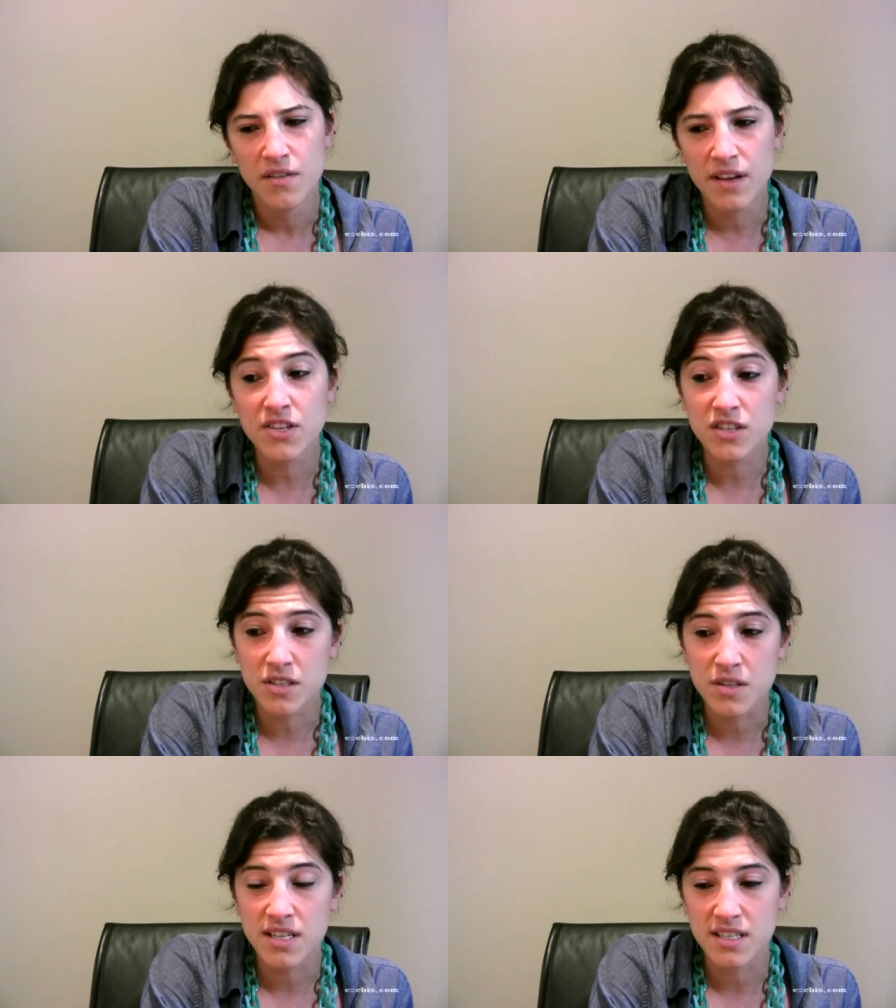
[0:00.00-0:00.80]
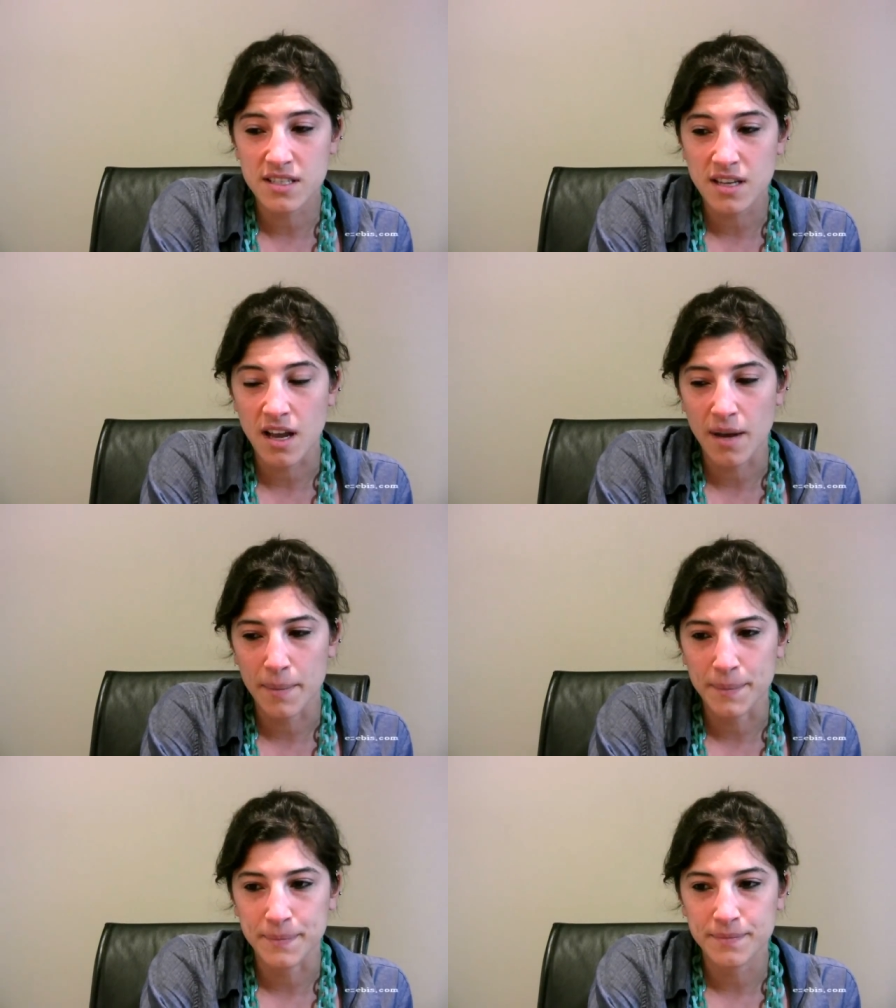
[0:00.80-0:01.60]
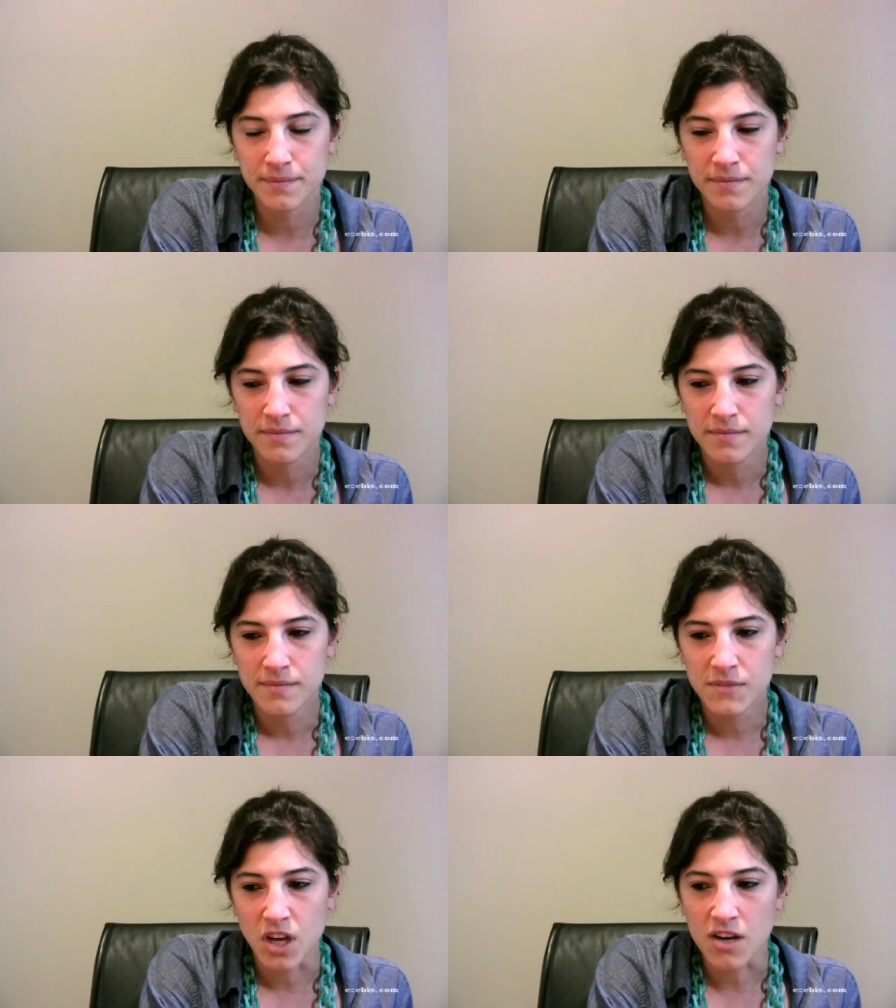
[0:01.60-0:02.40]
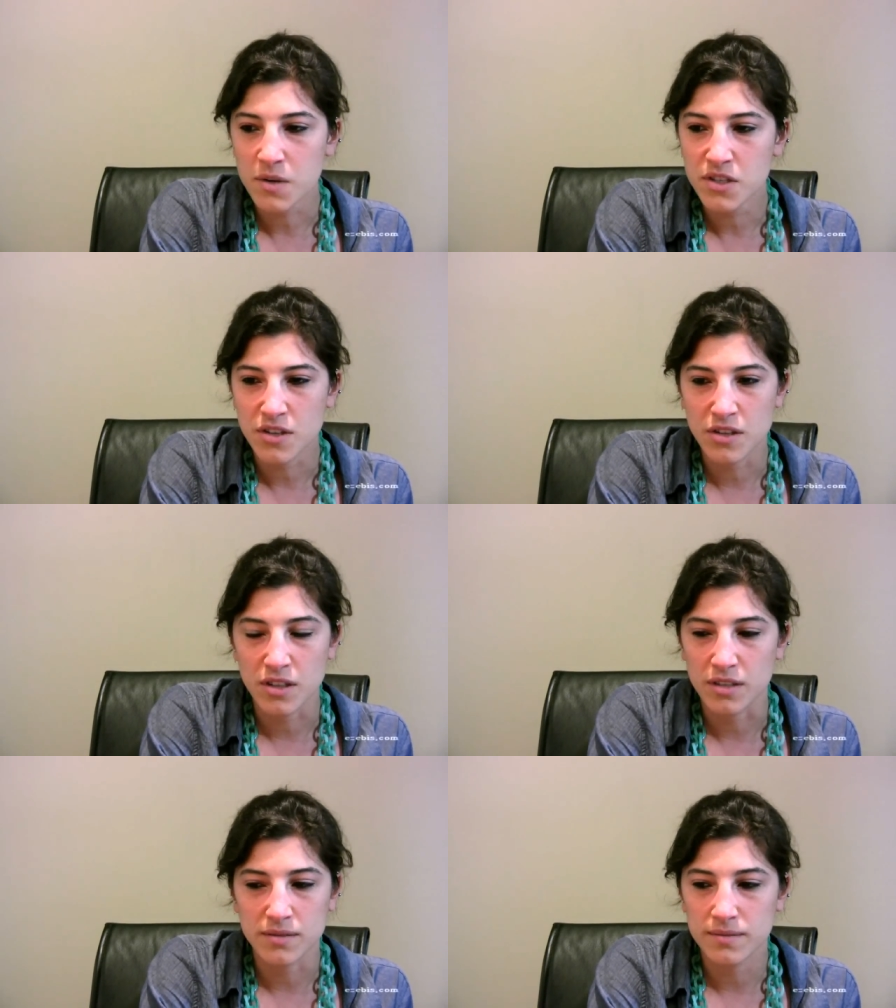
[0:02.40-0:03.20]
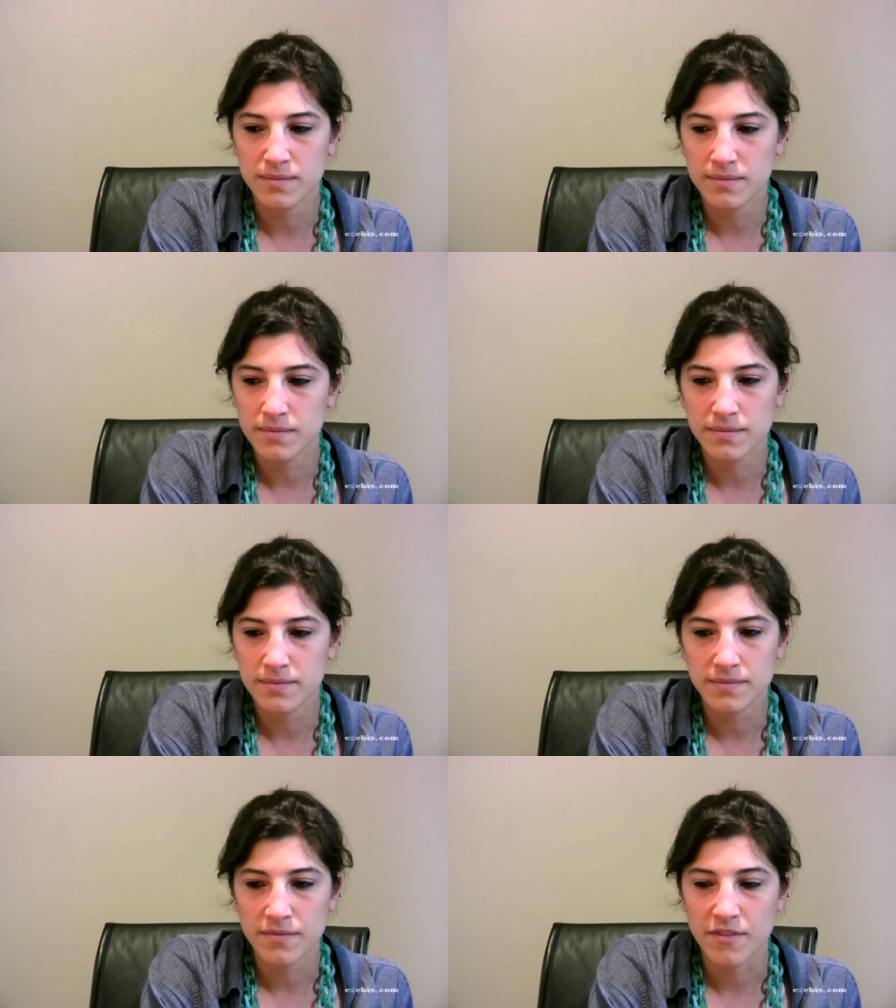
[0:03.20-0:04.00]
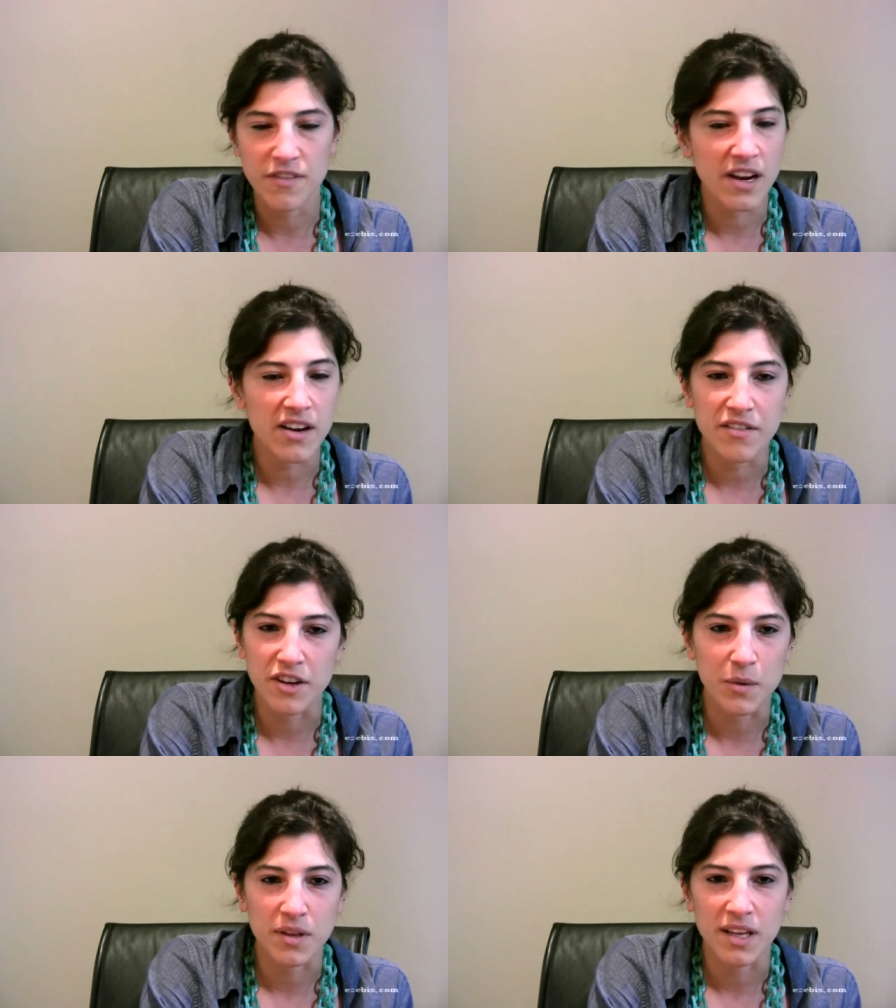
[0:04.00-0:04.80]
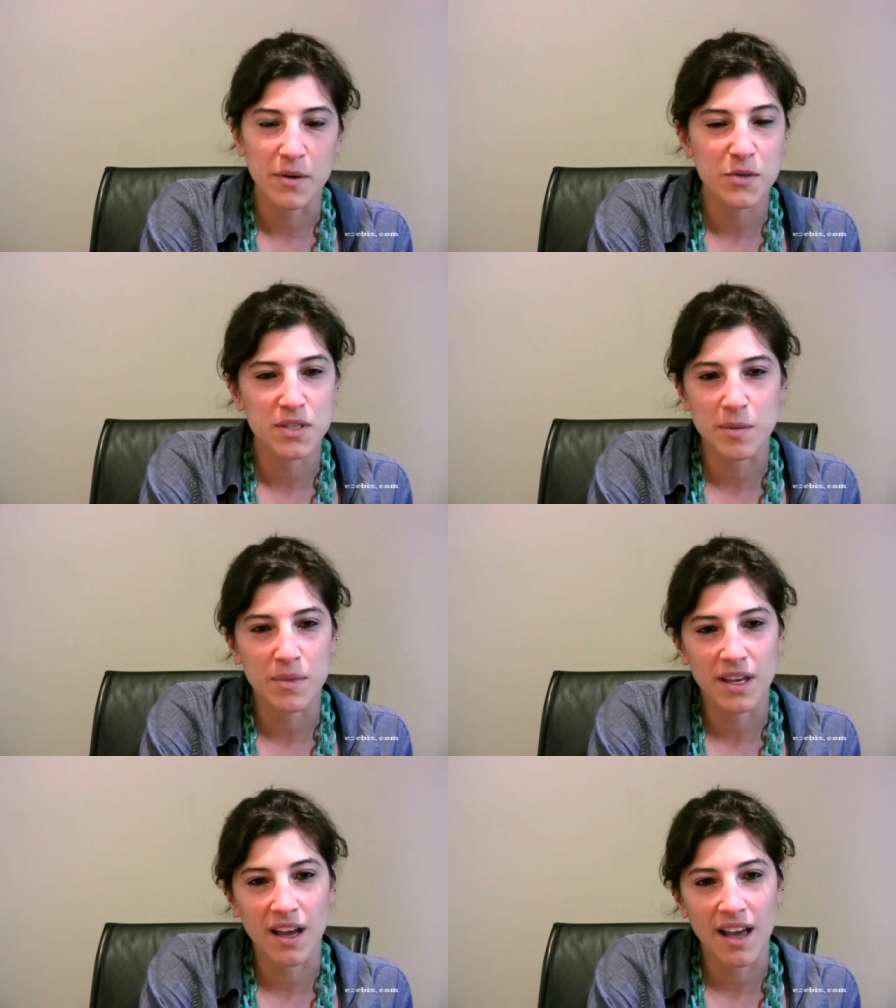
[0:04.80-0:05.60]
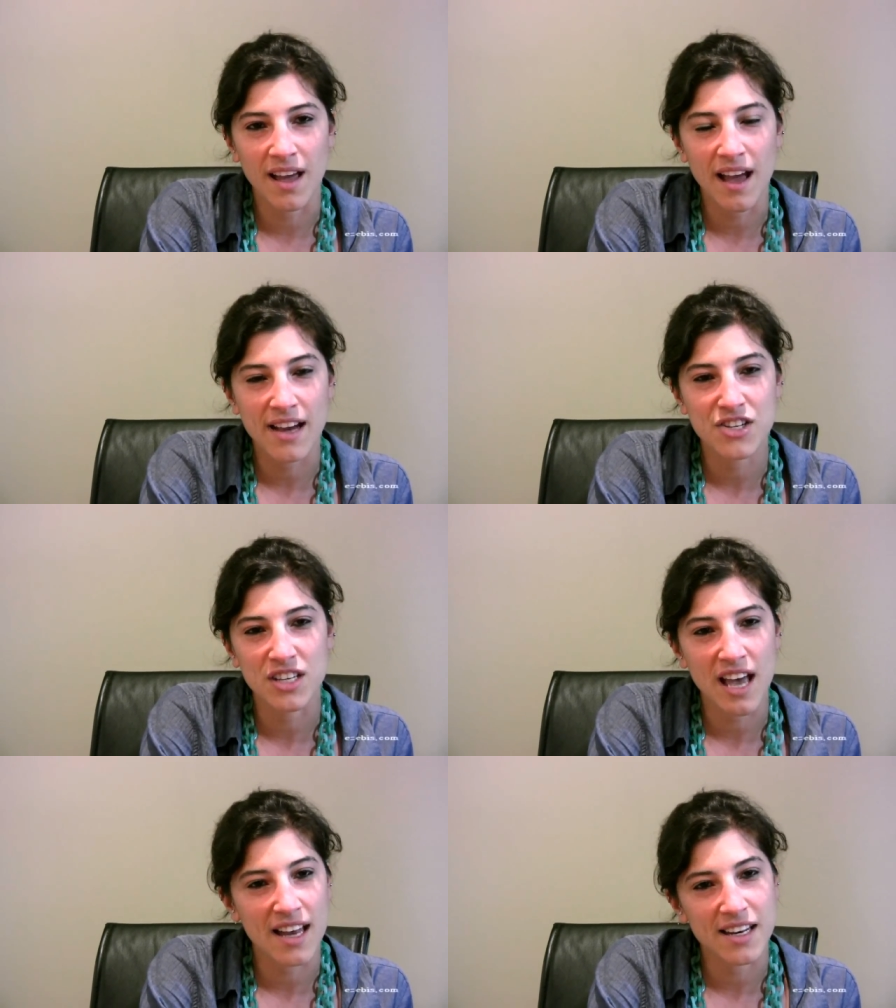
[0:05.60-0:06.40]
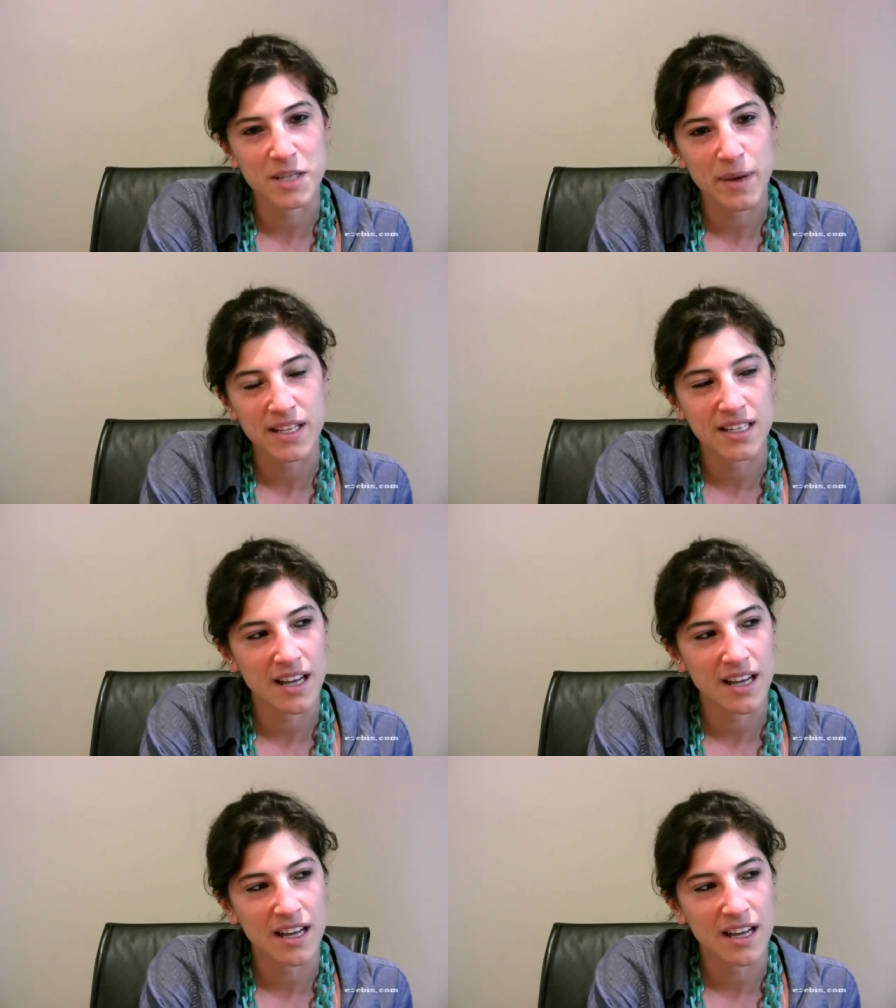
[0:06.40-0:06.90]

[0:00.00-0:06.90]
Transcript: Venture associates talk to each other very frequently, which was something I actually hadn't expected.